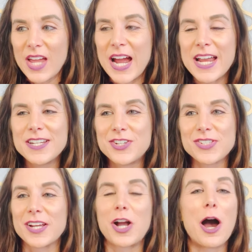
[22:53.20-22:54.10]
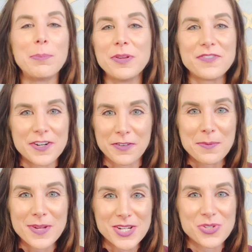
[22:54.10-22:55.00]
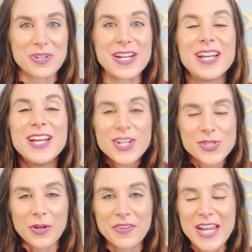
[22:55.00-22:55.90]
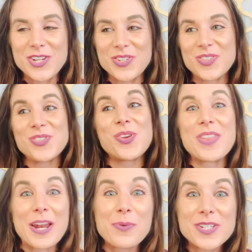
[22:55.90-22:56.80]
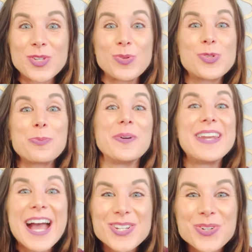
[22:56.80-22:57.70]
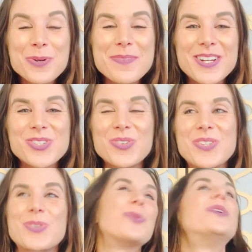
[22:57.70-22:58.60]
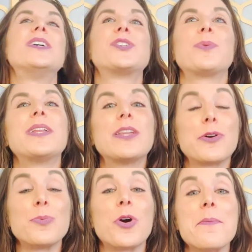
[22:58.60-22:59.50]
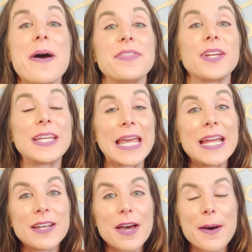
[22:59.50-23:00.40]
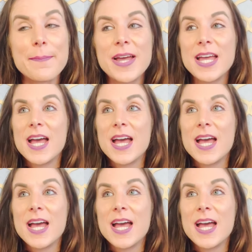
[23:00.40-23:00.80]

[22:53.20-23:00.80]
I had just a couple of different ministry certifications. And so then I went to supernatural ministry school to really learn more about the kingdom